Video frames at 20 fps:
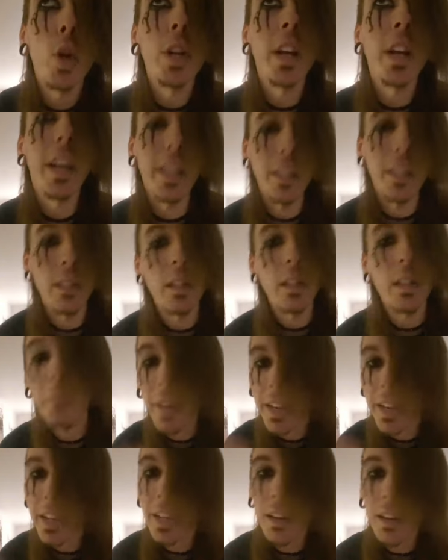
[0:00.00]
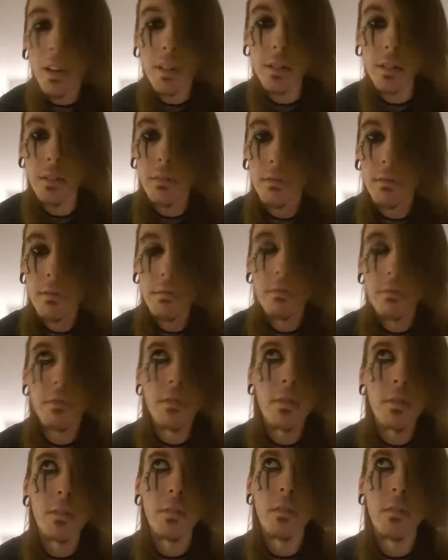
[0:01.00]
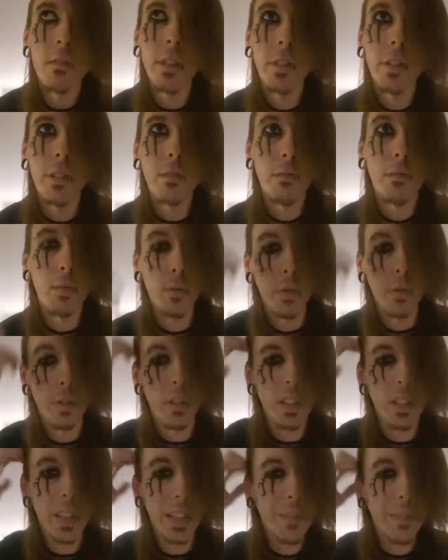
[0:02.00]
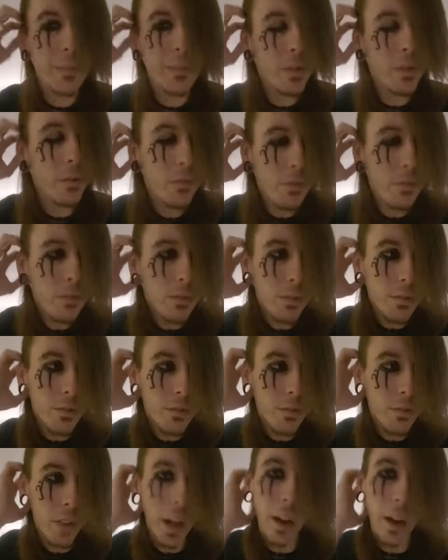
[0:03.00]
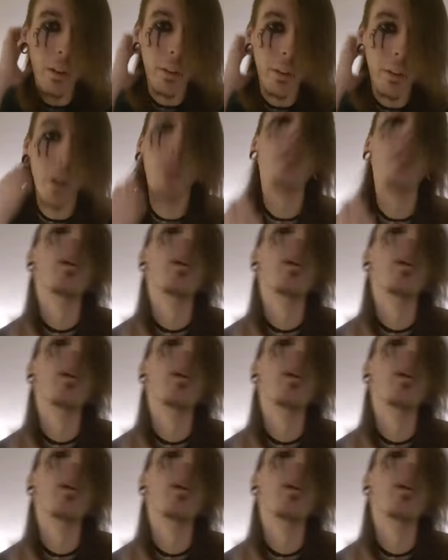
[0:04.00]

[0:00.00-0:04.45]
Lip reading: night, depending on, I don't know, is it time zone or something? I don't know.